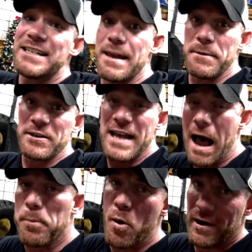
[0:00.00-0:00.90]
give me your
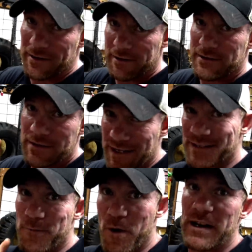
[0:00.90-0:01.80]
top one.
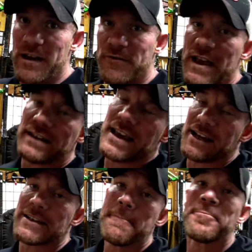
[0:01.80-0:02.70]
Just one event,
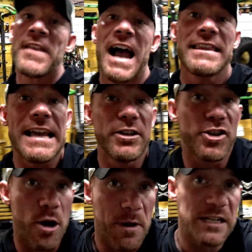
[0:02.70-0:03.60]
guys. And thank you
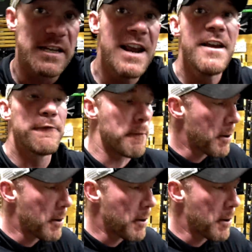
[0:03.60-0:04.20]
so much for